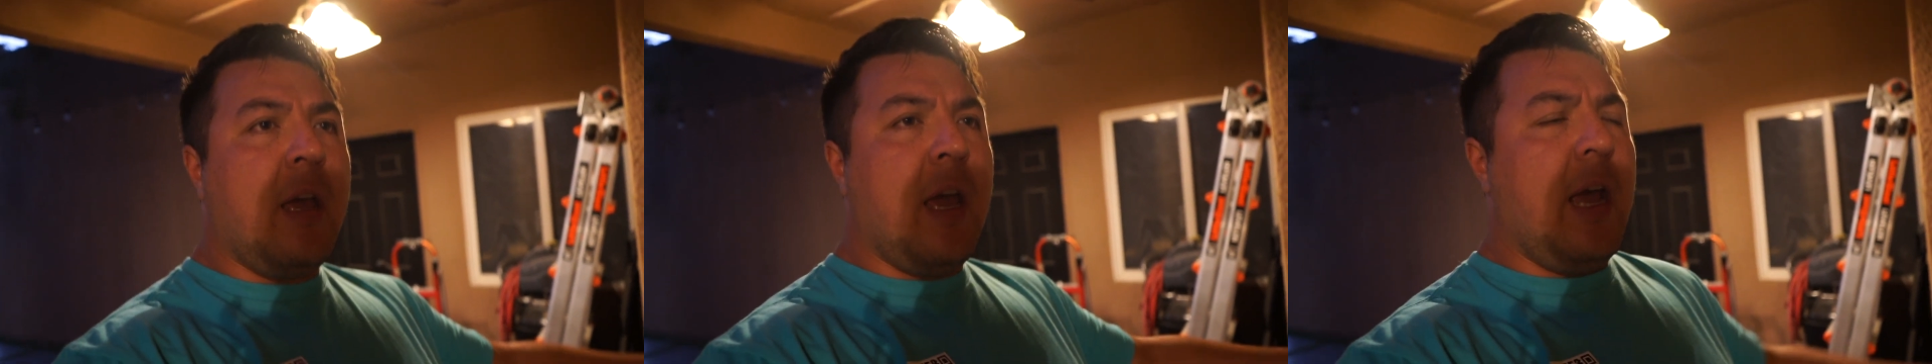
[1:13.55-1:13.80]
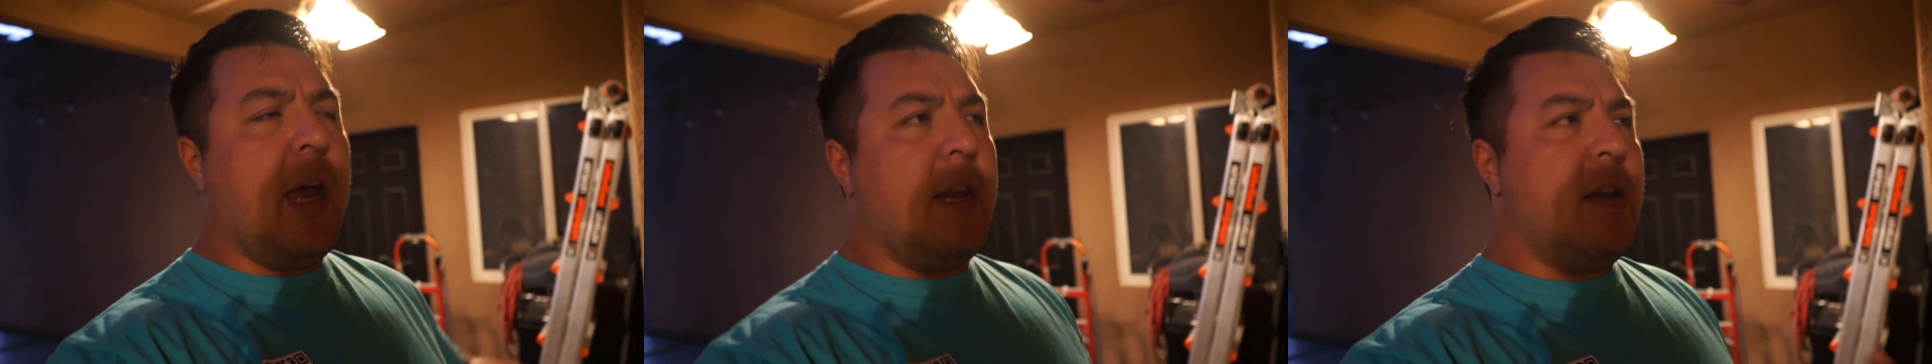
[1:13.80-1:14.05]

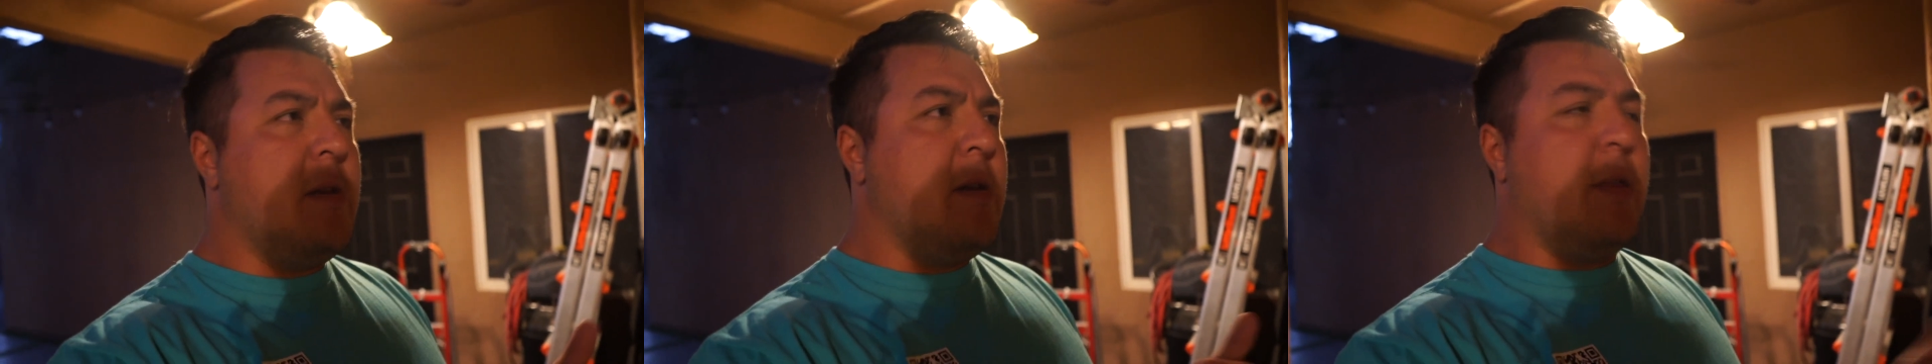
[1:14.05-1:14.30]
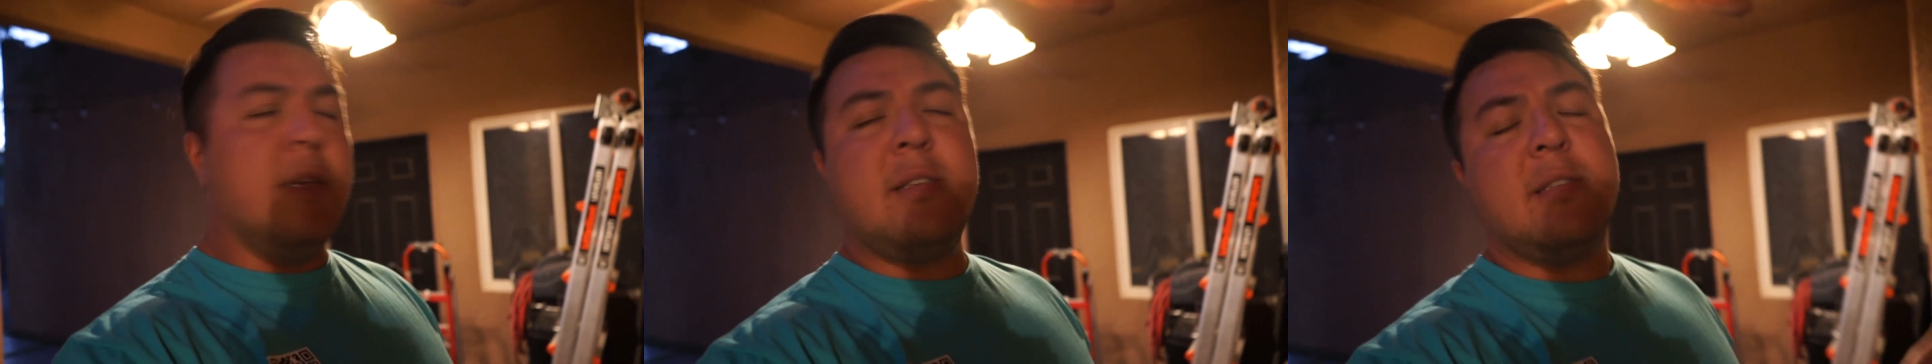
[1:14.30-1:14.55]

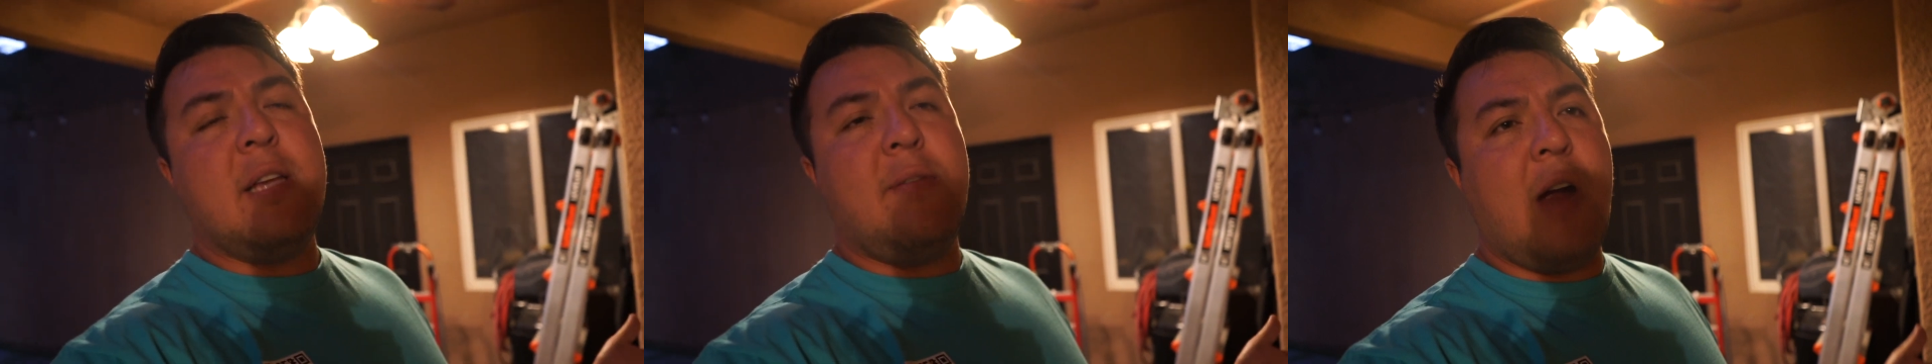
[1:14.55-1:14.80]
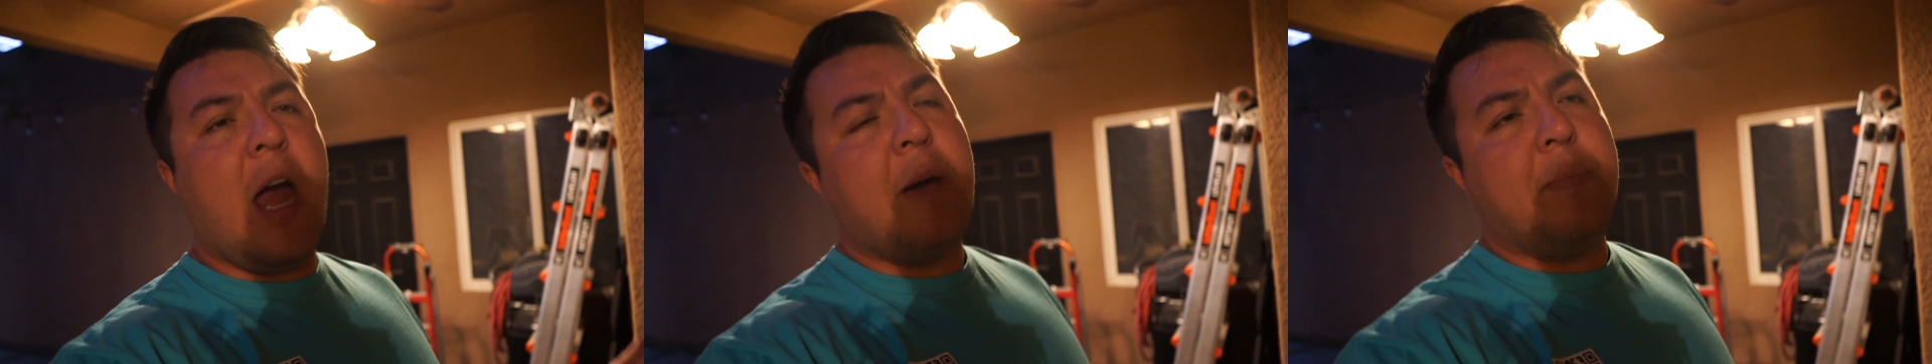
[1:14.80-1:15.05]
and this has
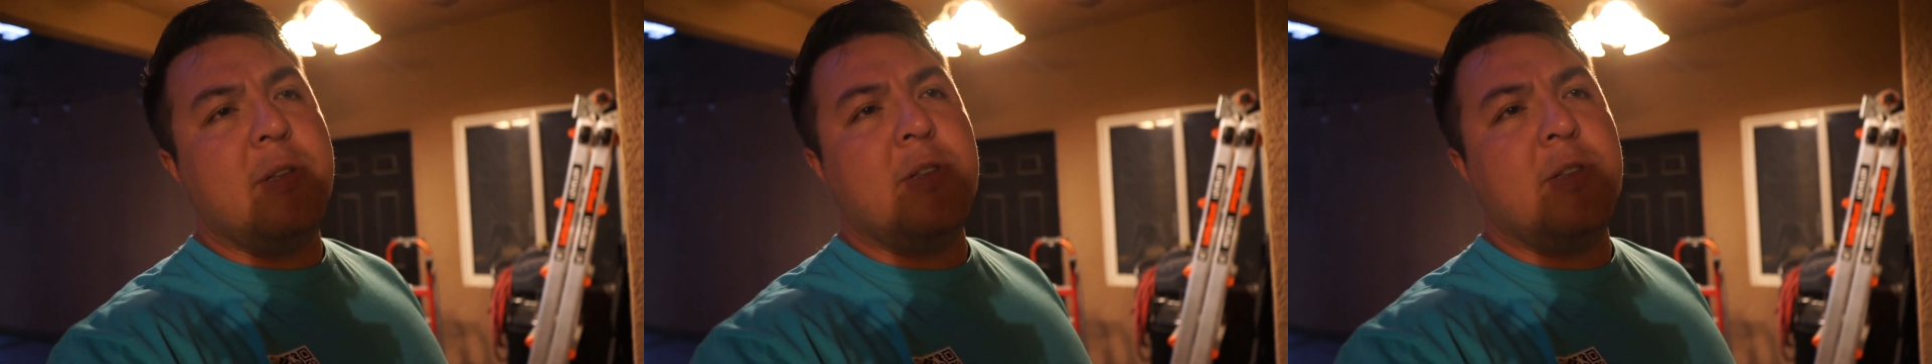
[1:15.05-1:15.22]
never happened,